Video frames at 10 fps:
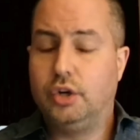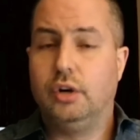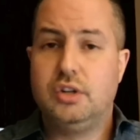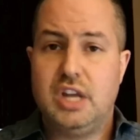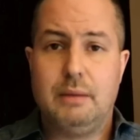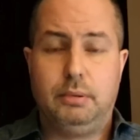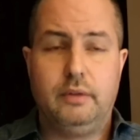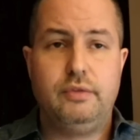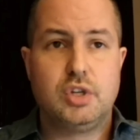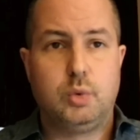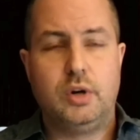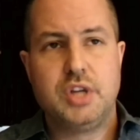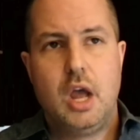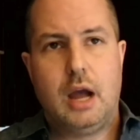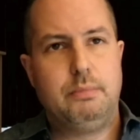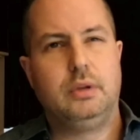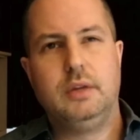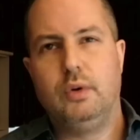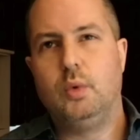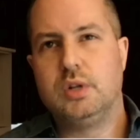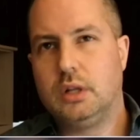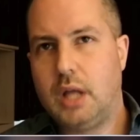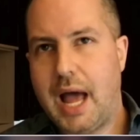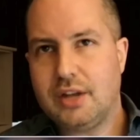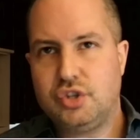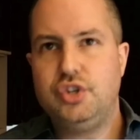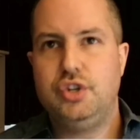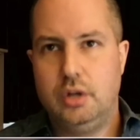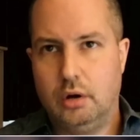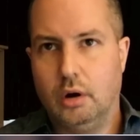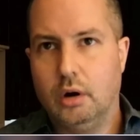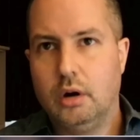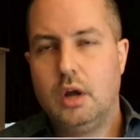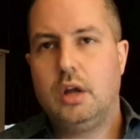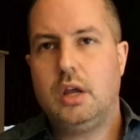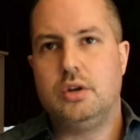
A good example of this was, I believe it was last year